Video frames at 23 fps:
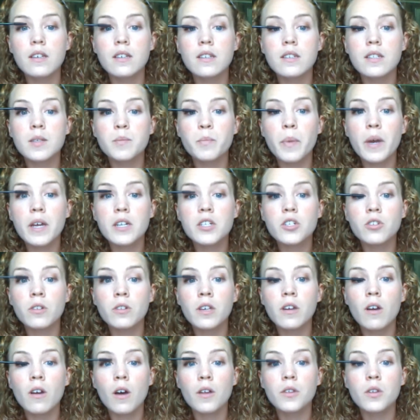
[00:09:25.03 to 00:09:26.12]

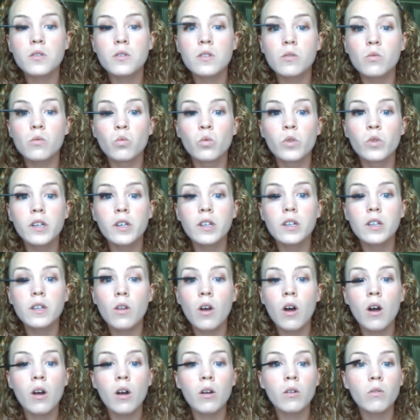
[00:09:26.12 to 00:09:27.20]
especially on those really
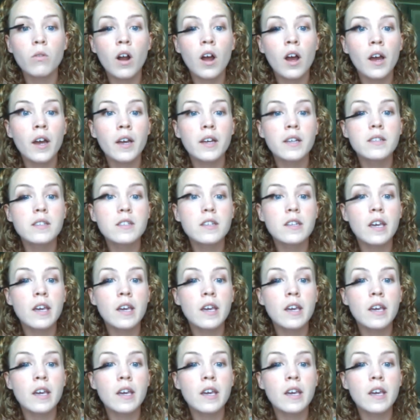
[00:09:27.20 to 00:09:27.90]
long rides,